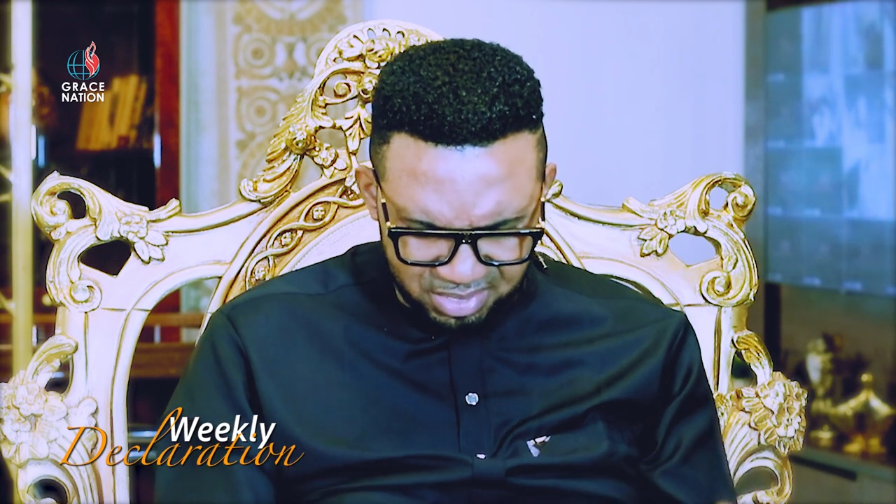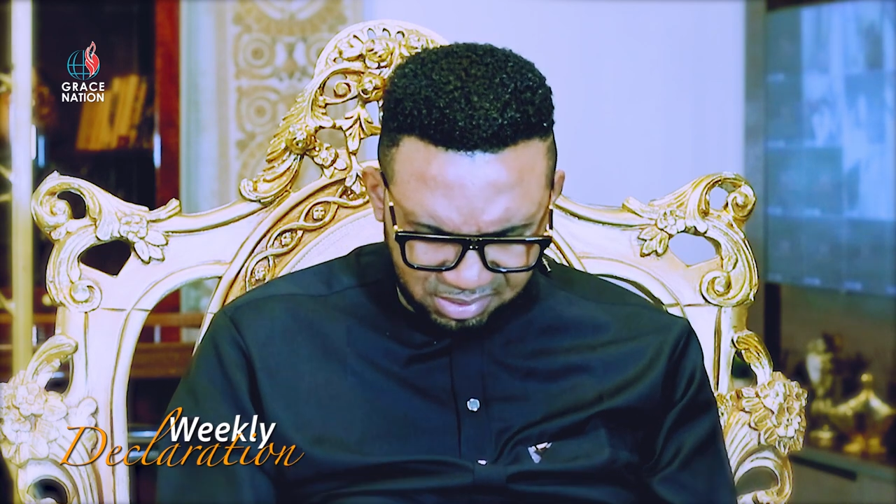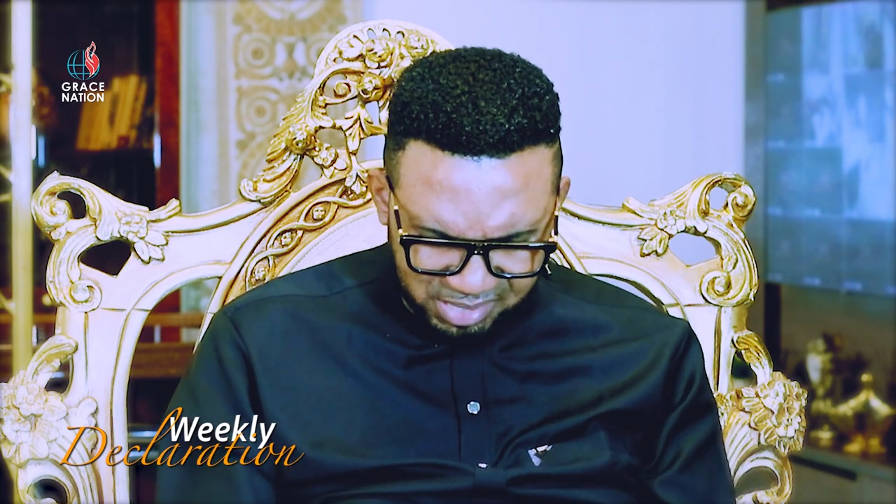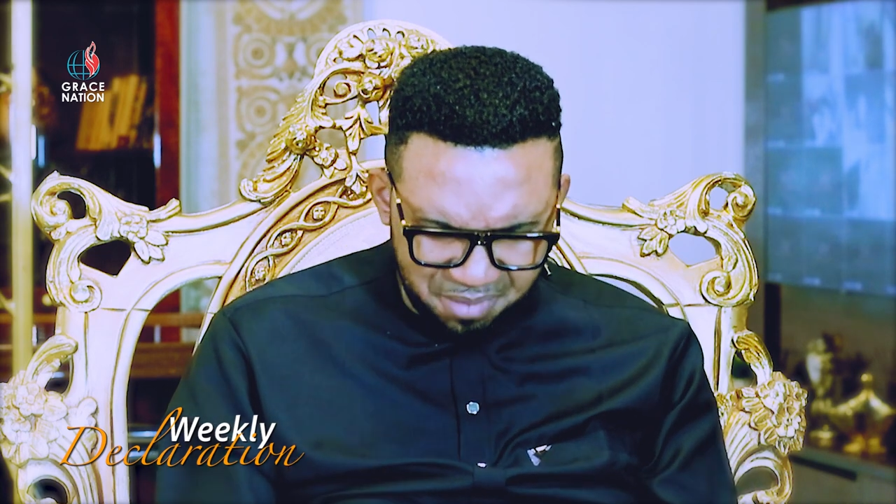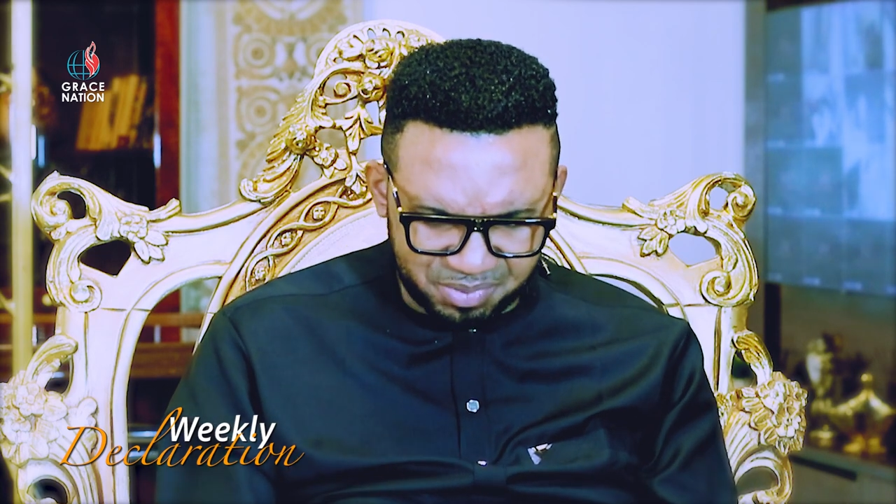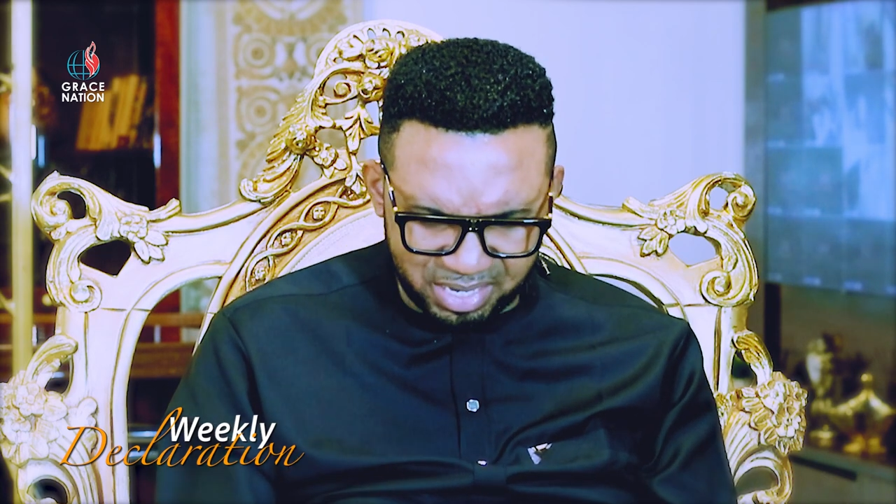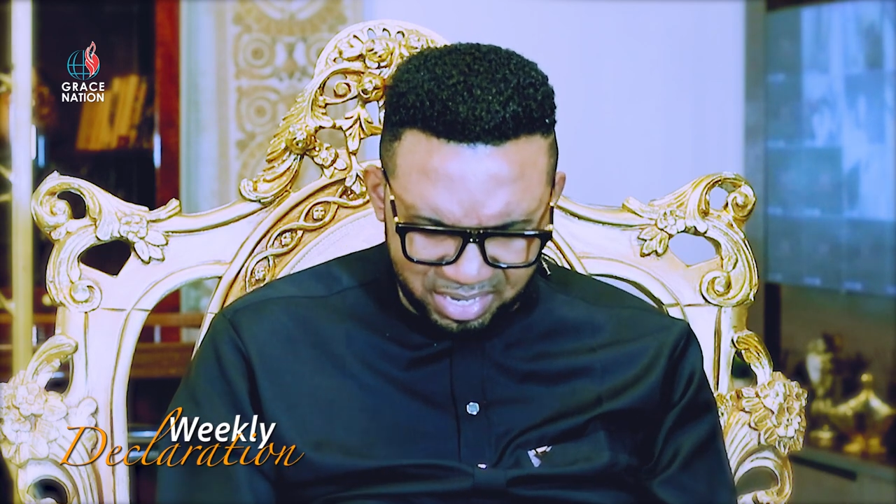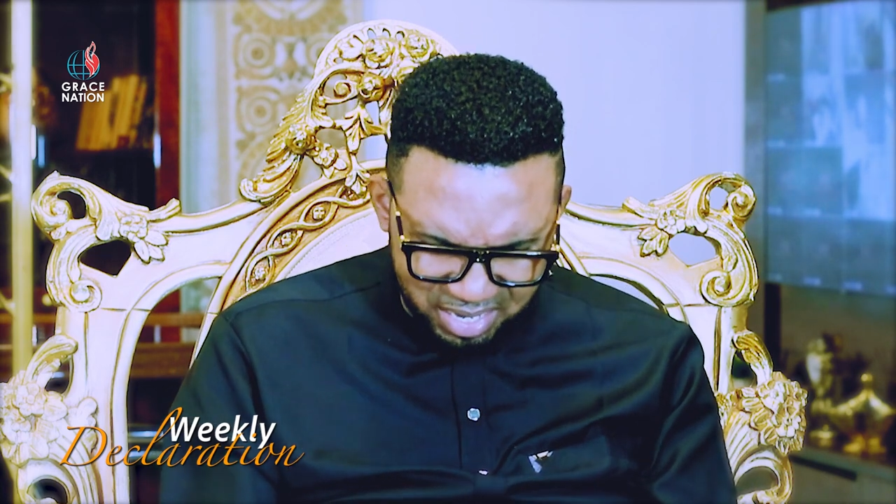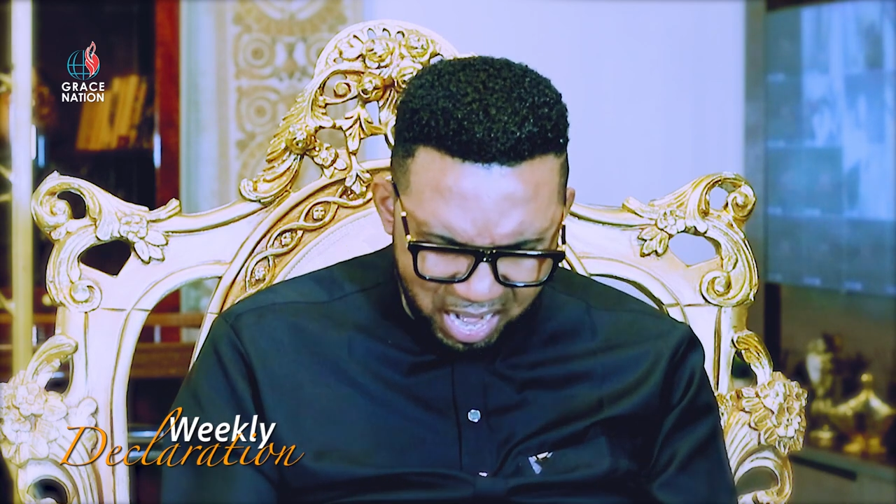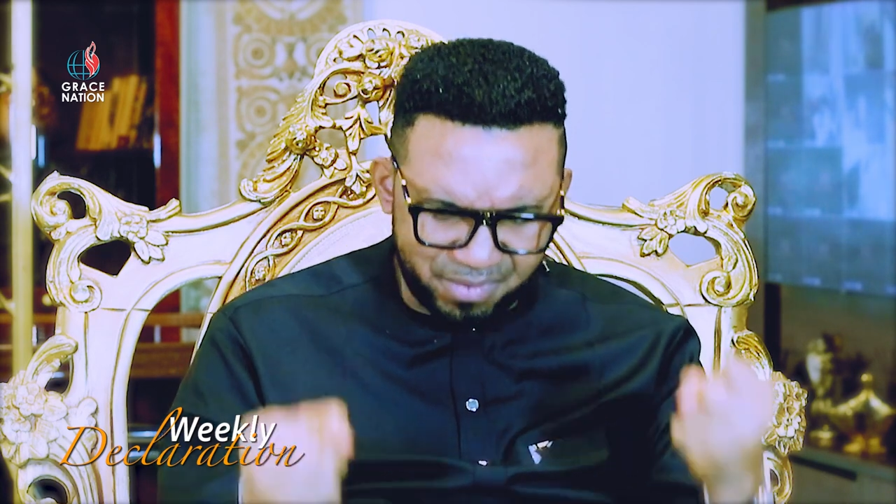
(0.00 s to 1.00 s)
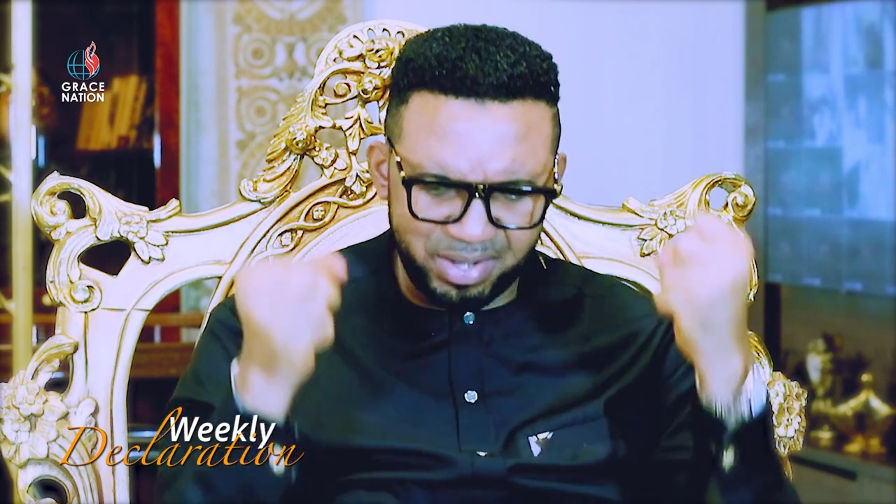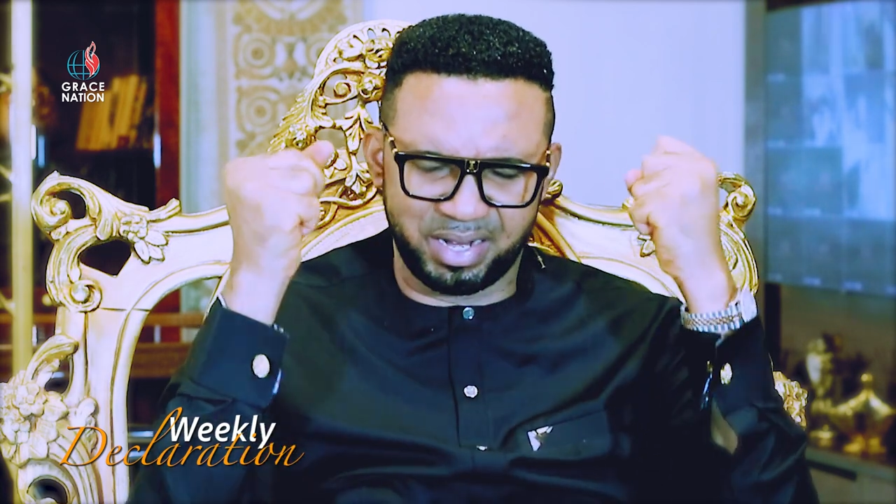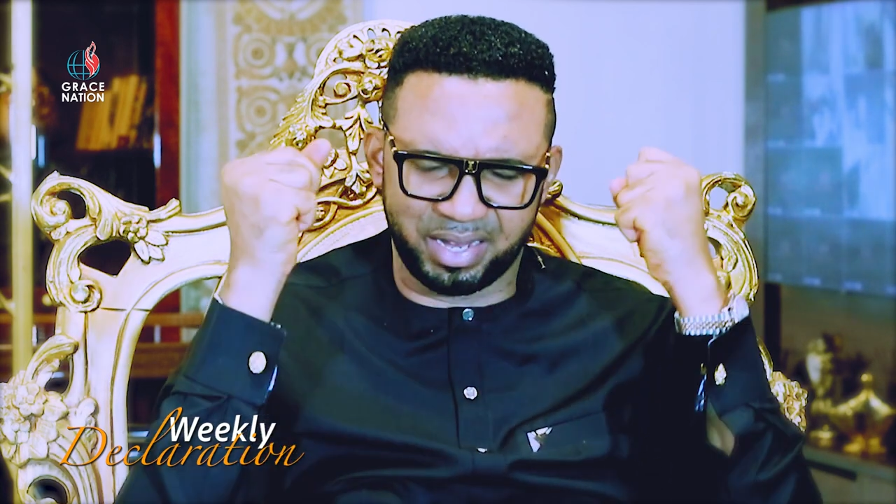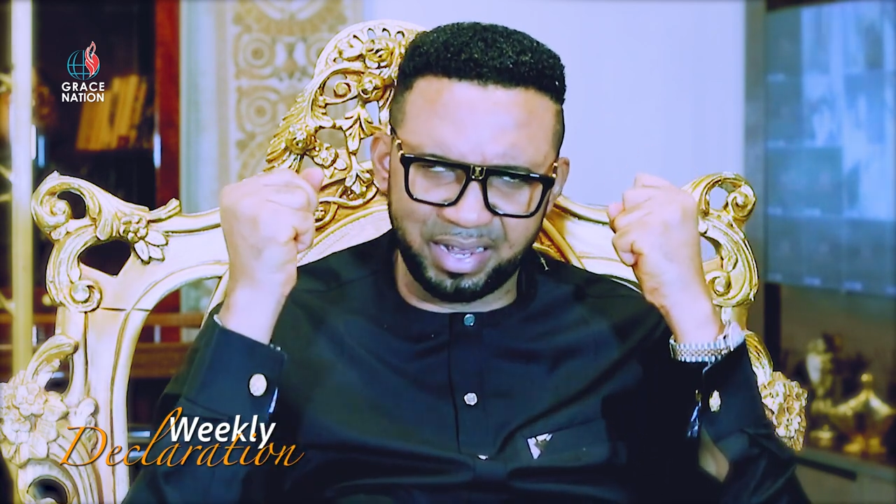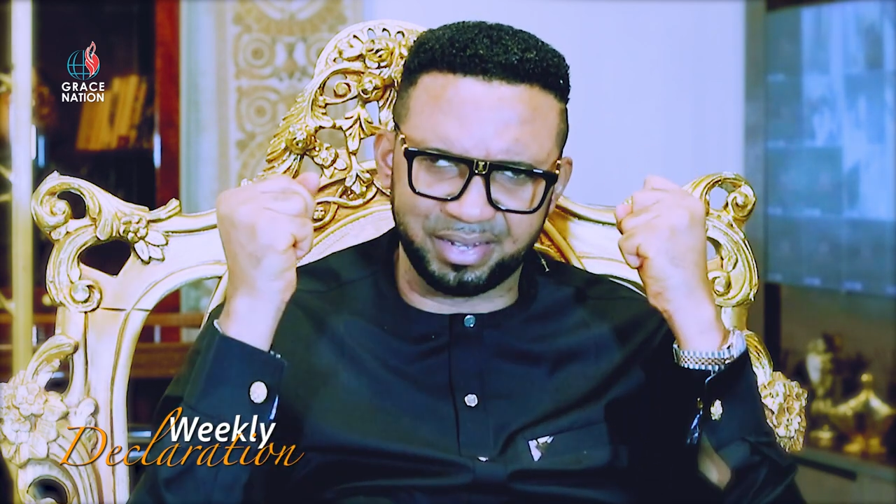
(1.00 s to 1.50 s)
Samson carried
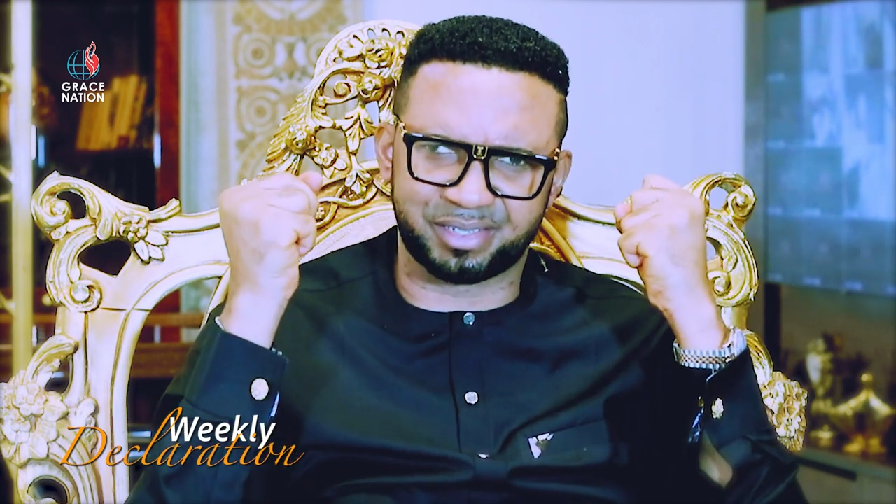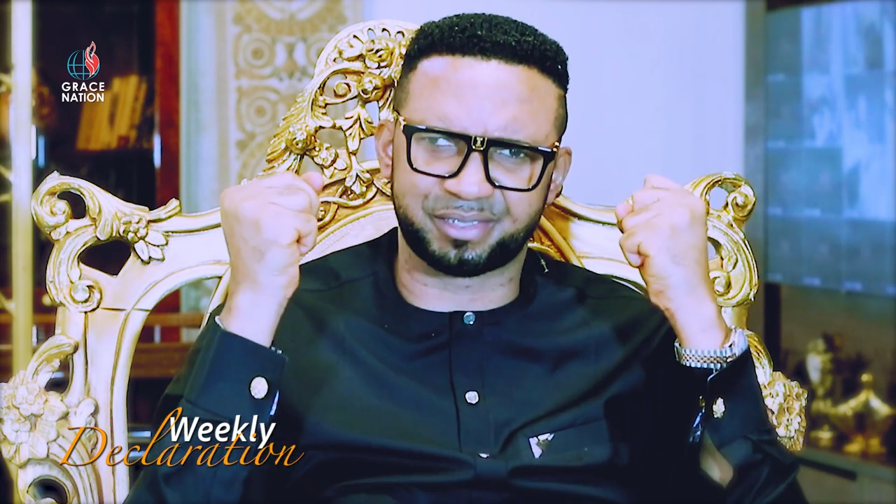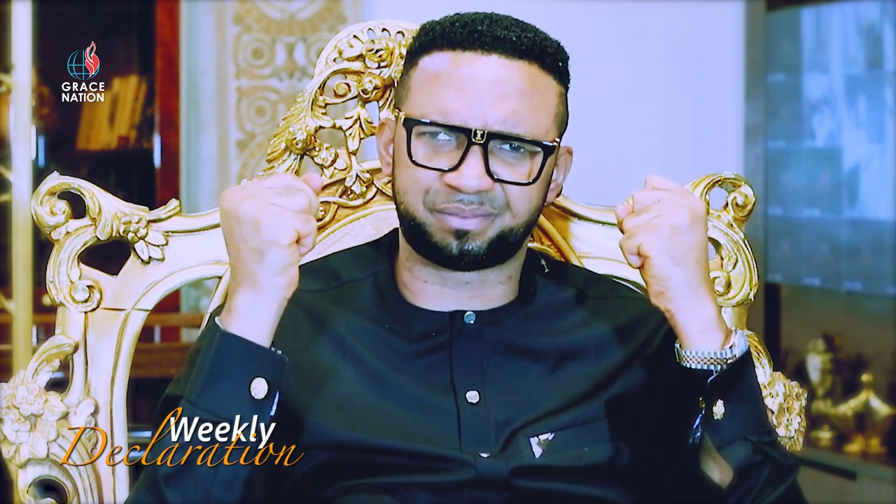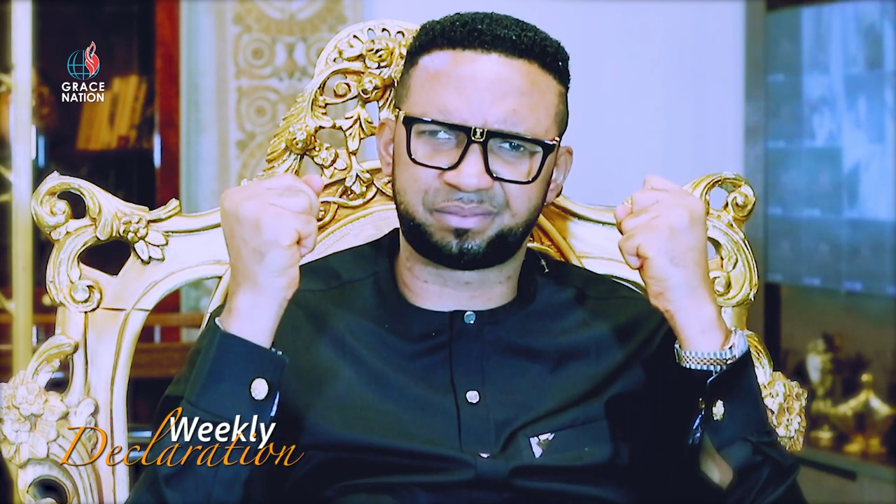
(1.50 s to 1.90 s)
the gate